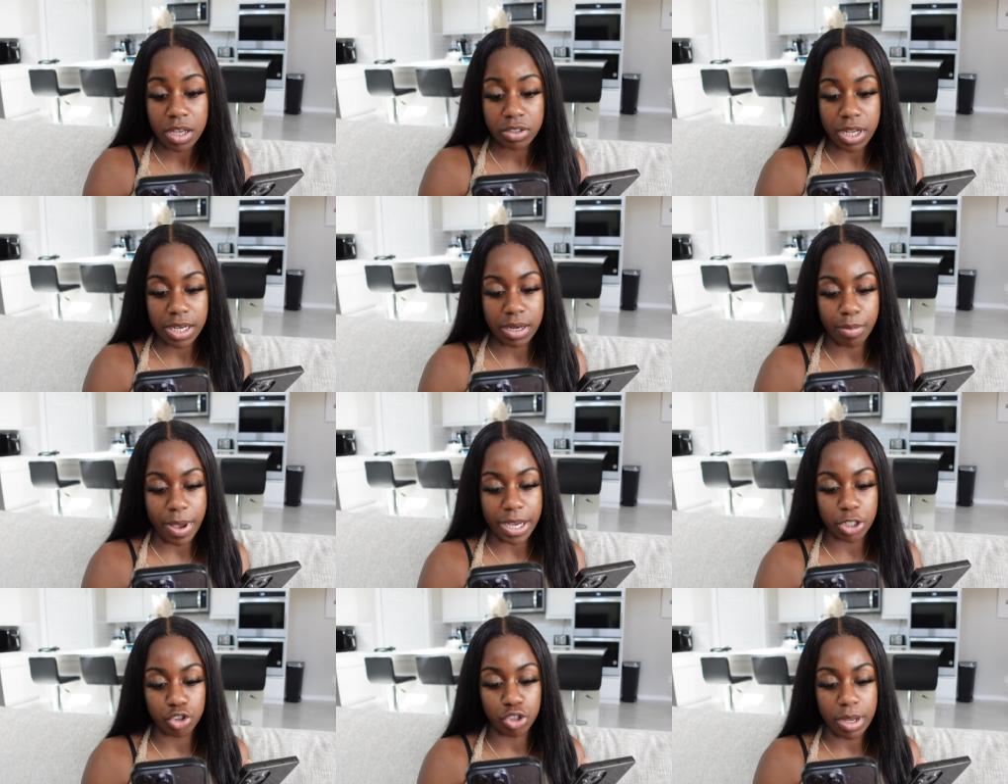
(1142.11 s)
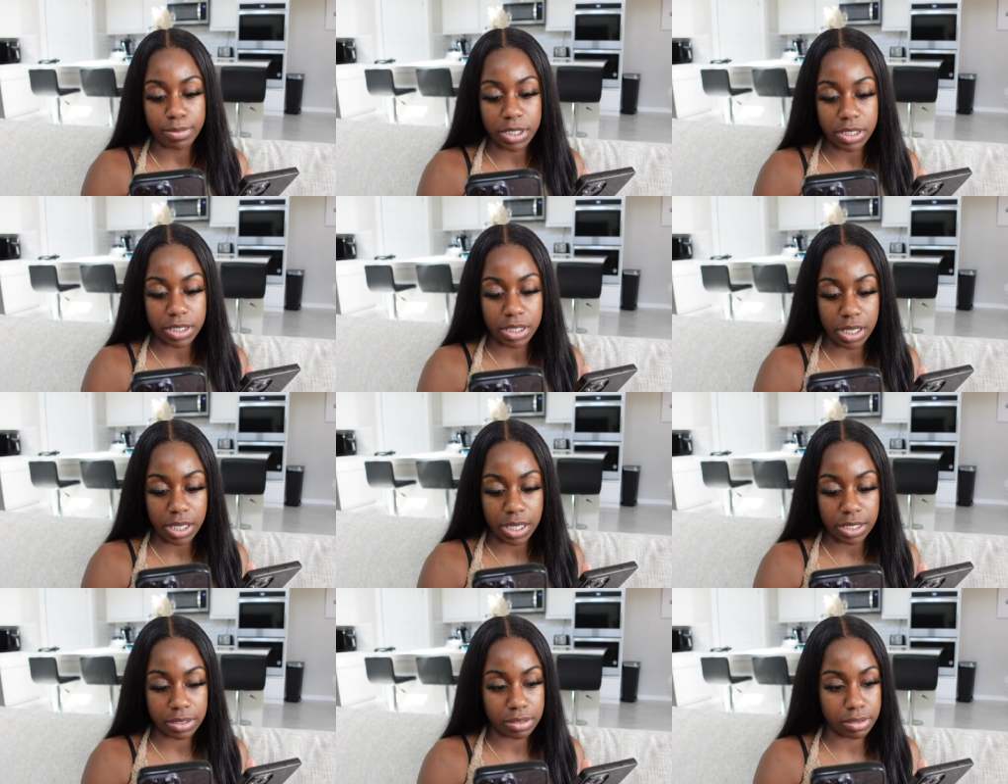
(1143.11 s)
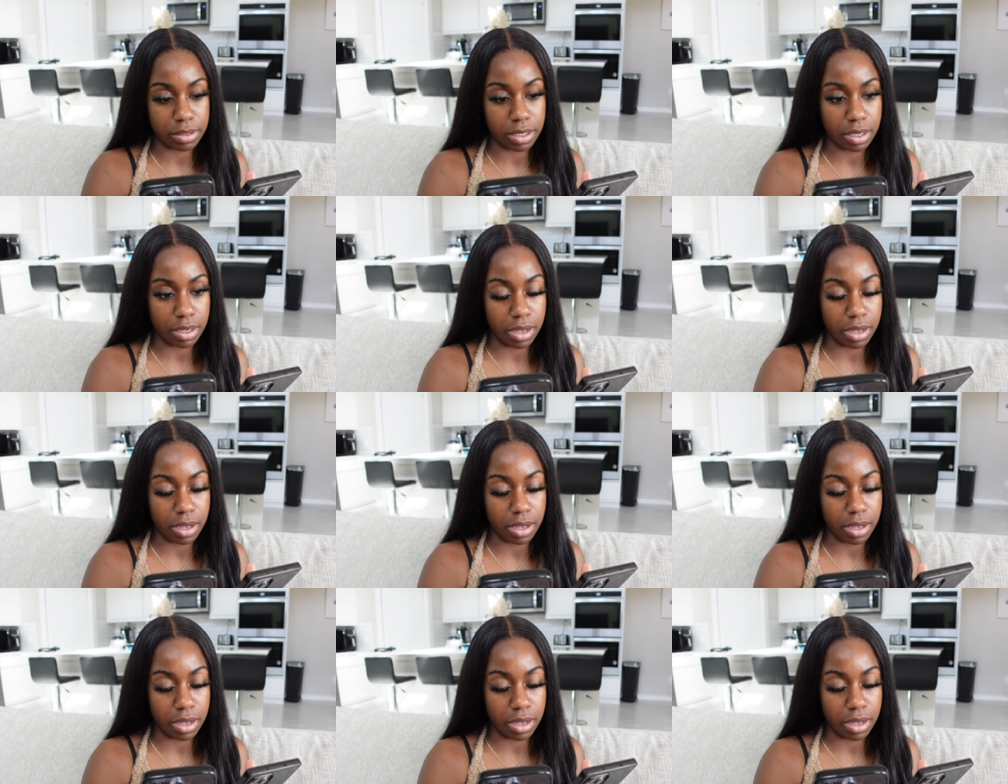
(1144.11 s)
So I need a pack of drumsticks,